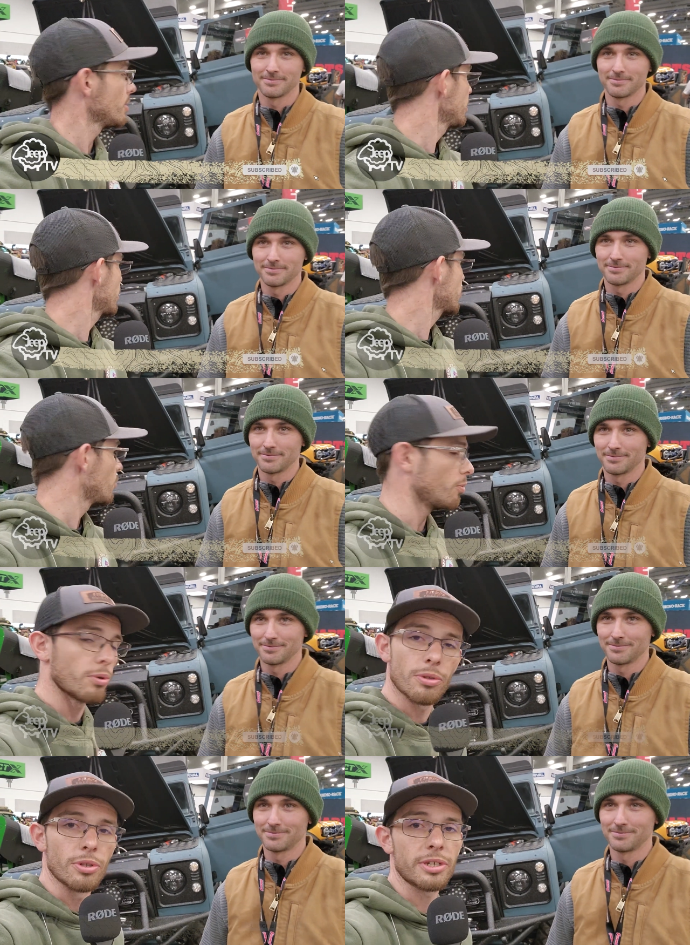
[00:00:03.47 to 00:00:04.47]
Speaker 1: a really
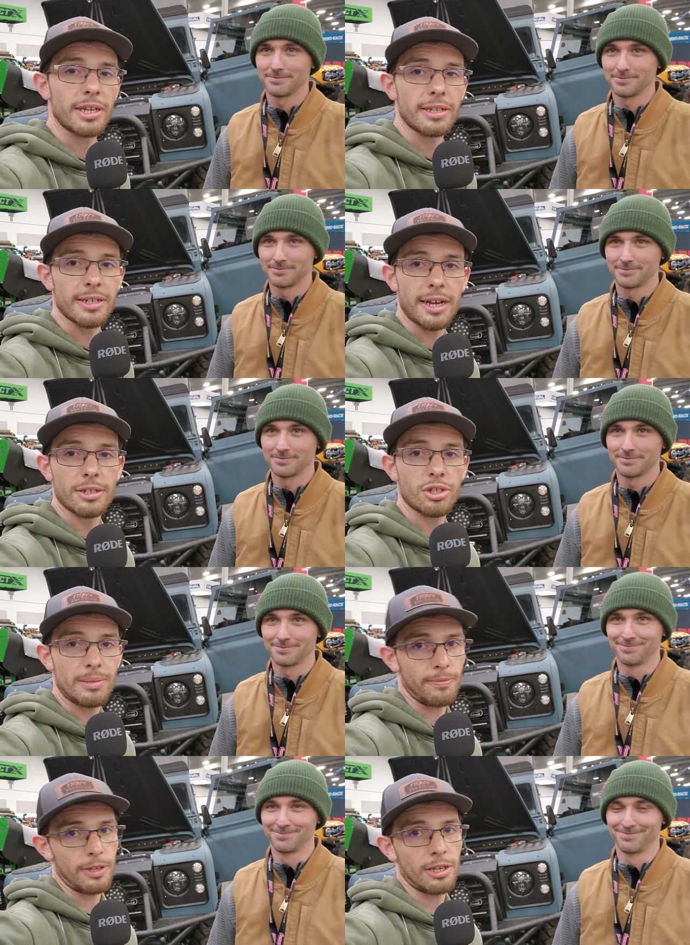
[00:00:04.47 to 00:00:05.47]
cool looking
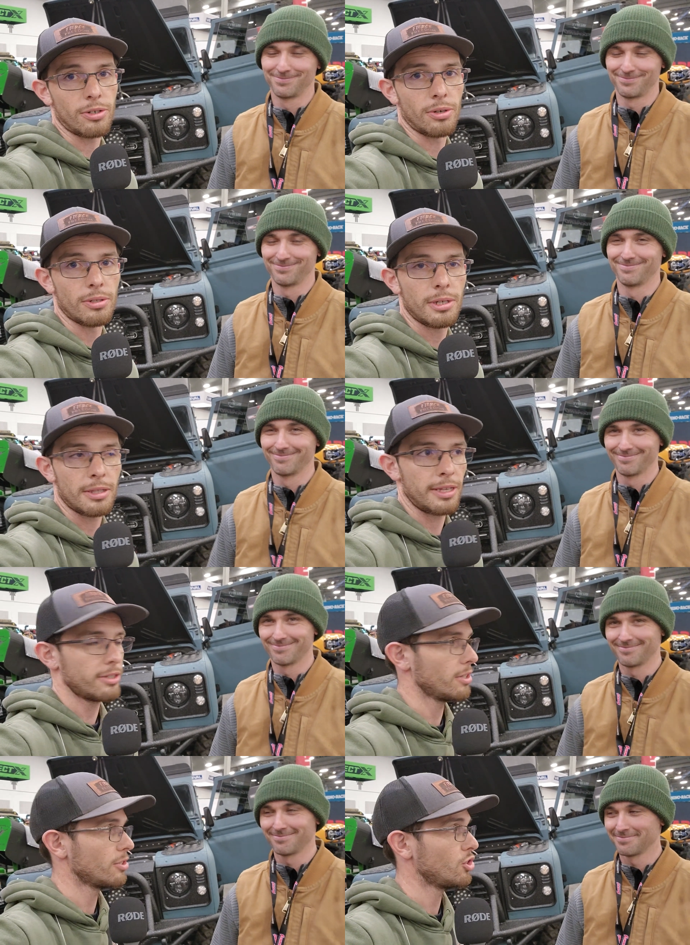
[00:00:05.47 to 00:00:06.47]
non-Jeep vehicle
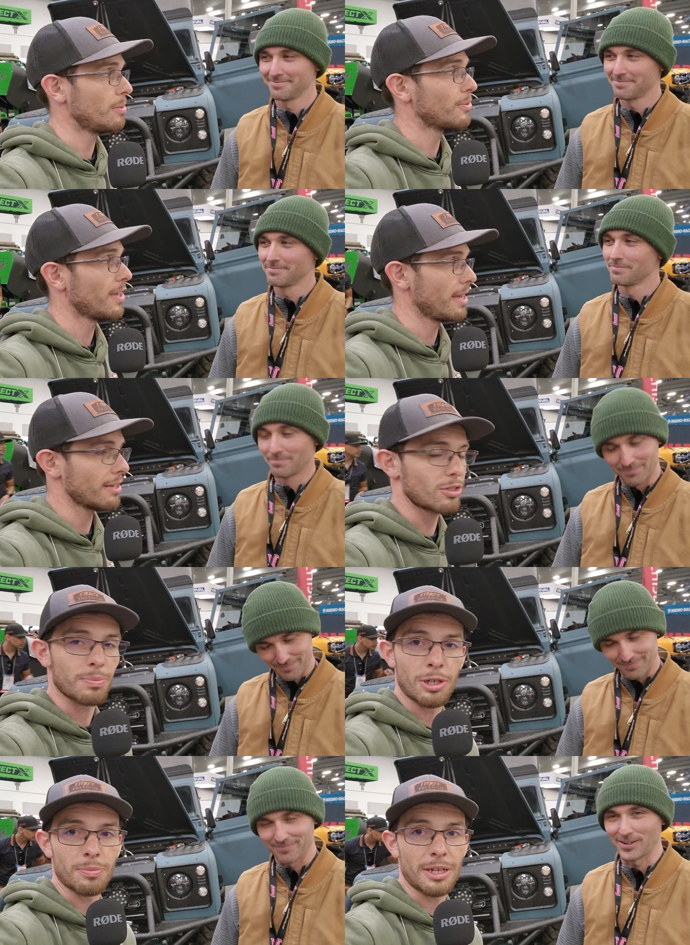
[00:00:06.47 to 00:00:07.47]
that does Jeep things,
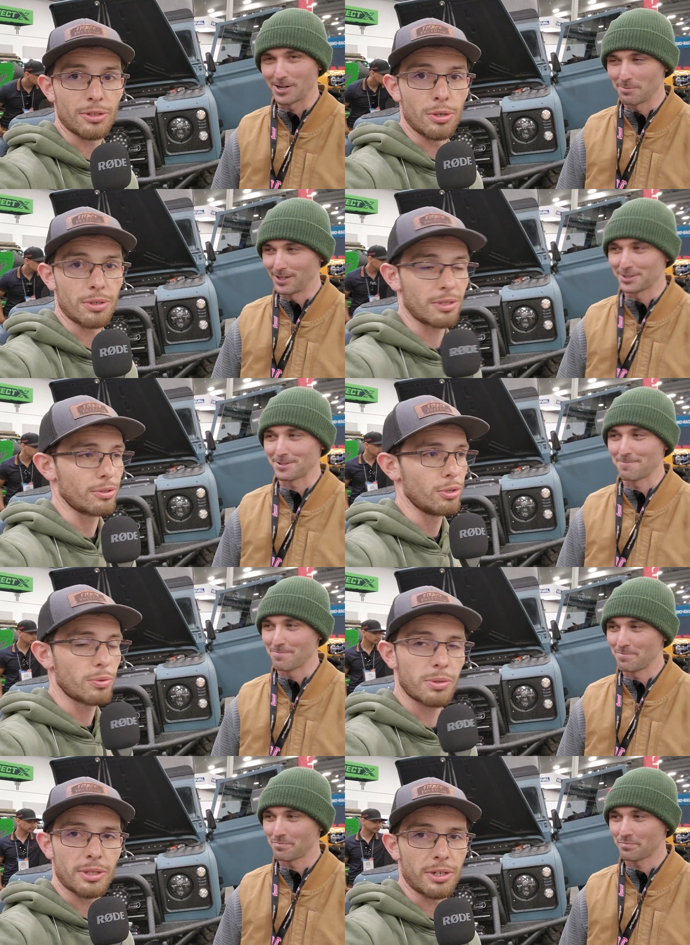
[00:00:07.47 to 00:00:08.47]
built by Luke.
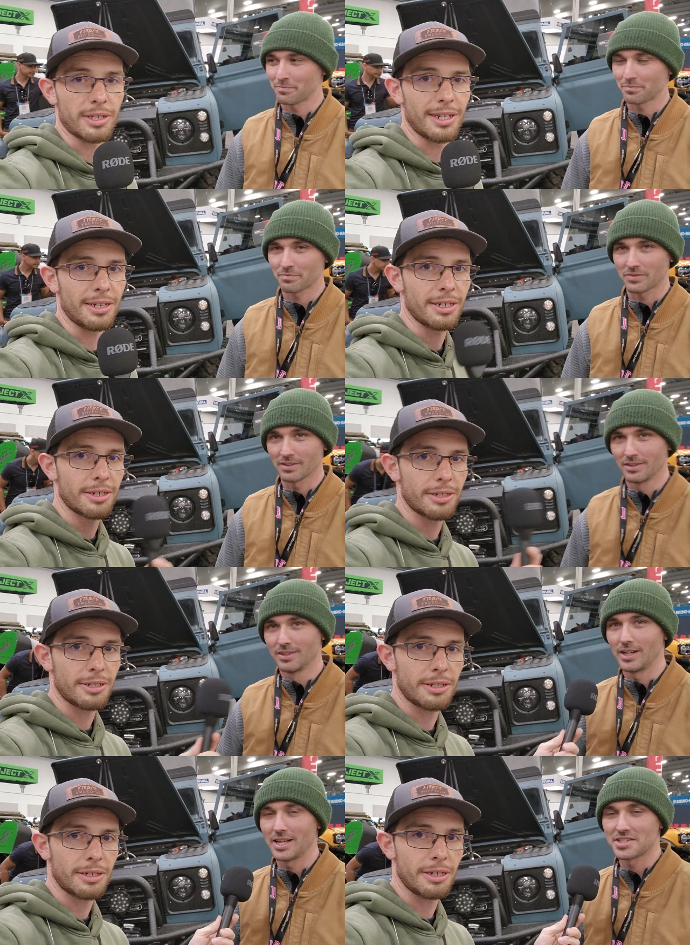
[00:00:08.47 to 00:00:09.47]
Luke, what are we looking at here?
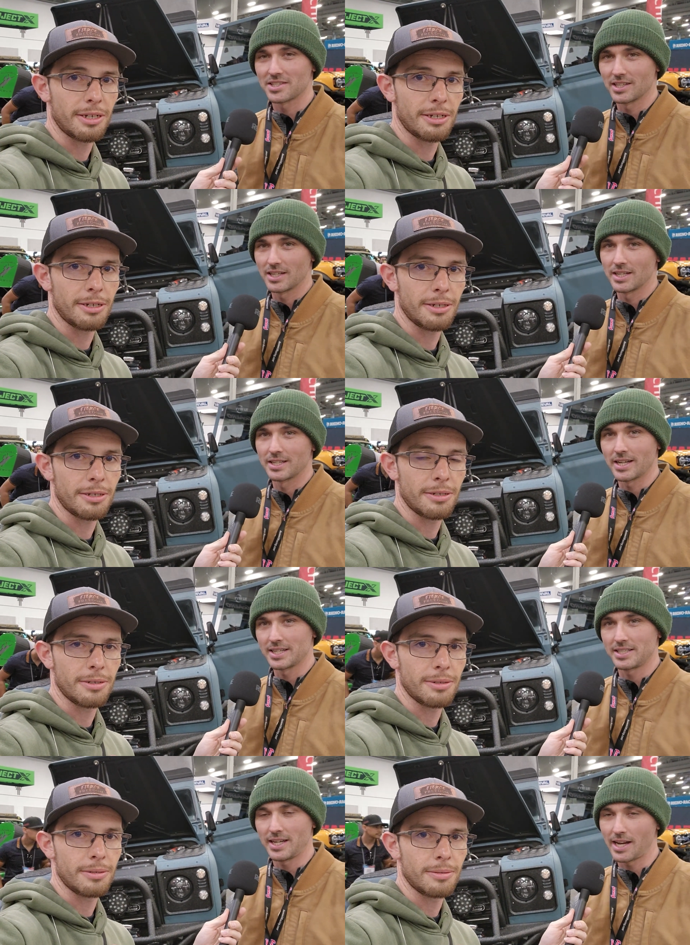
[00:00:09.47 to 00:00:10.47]
Speaker 2: Uh, this is a
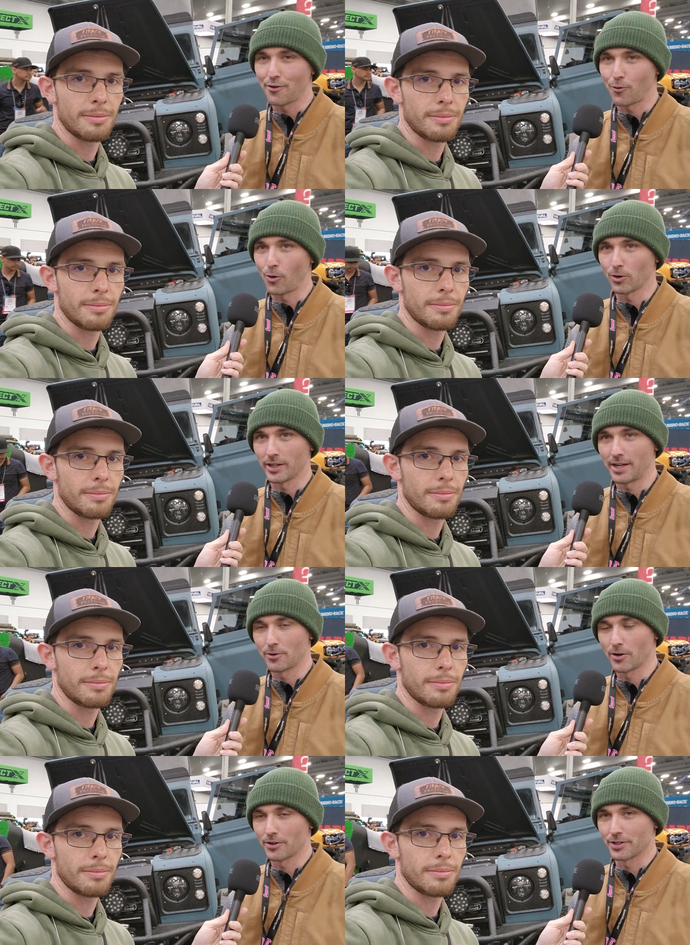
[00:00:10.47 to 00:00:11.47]
1984 Land
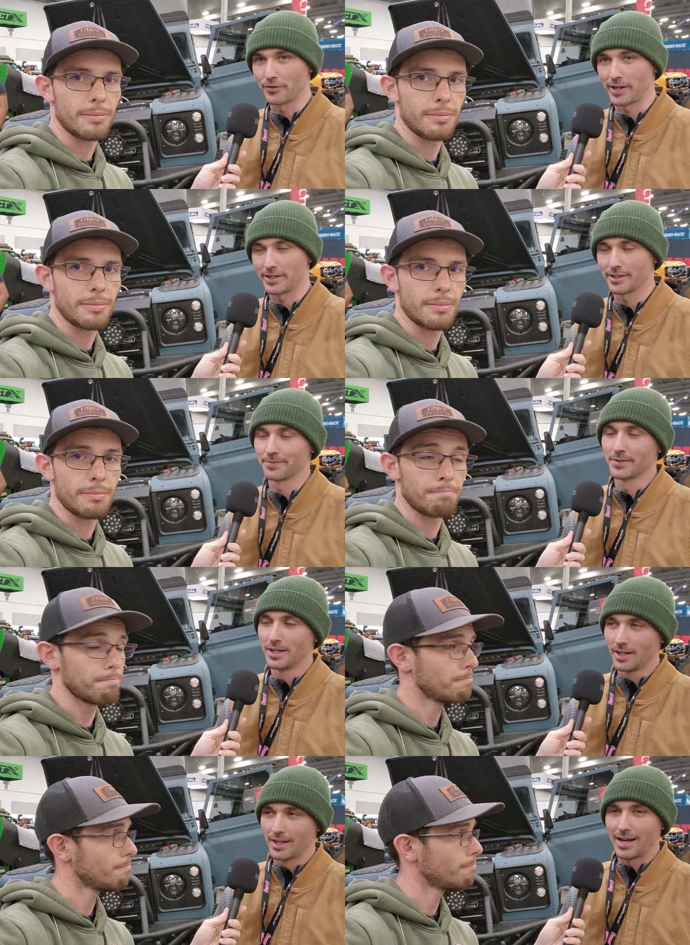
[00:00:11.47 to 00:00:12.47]
Rover Defender.
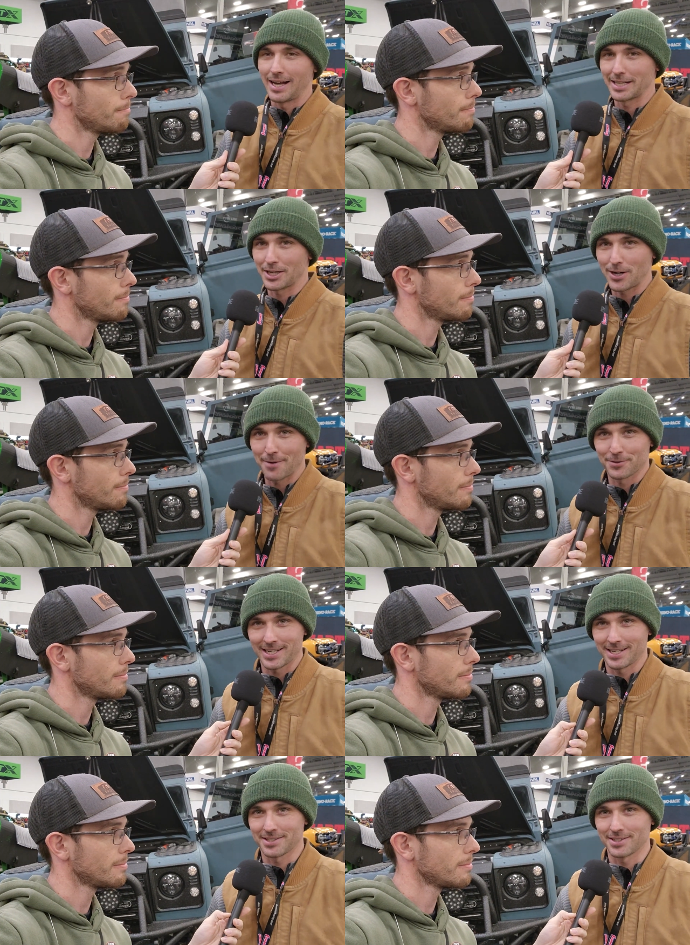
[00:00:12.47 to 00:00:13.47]
I get crap for
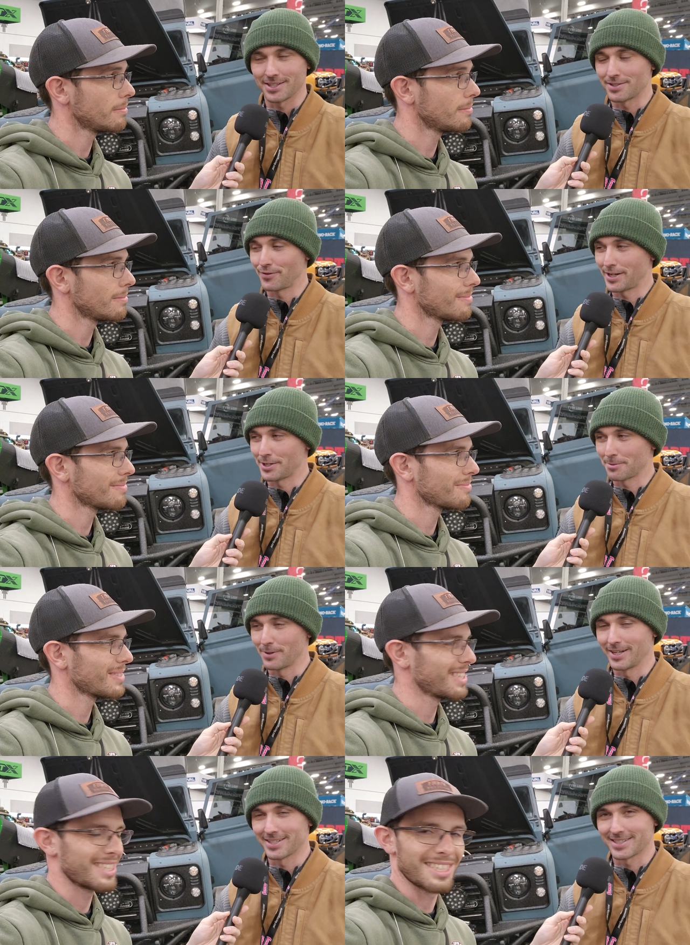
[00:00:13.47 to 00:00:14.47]
saying it's a Defender,
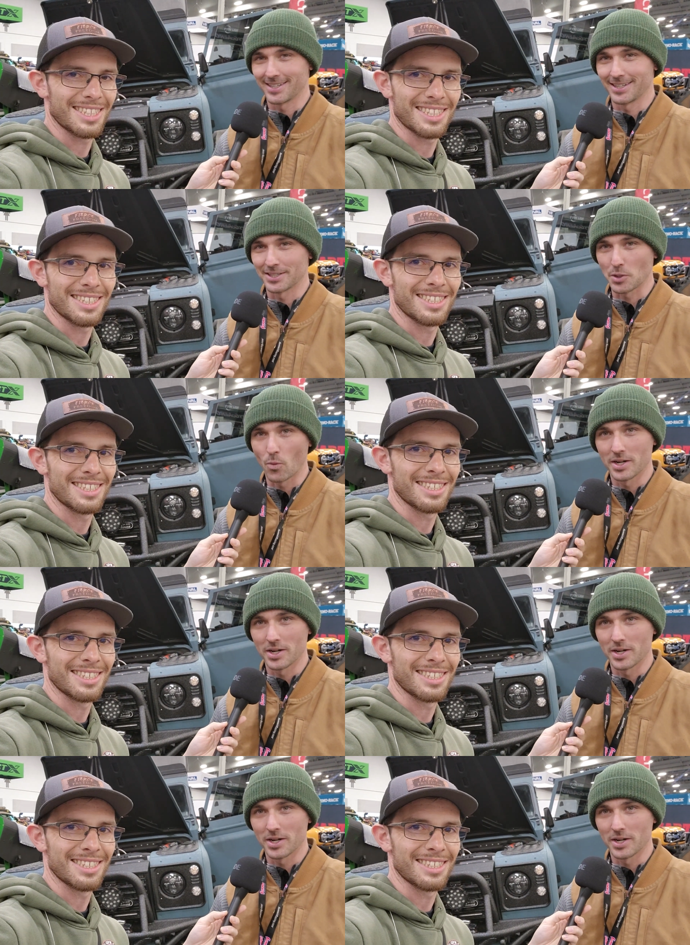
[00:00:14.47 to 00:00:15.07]
but it's a, it's a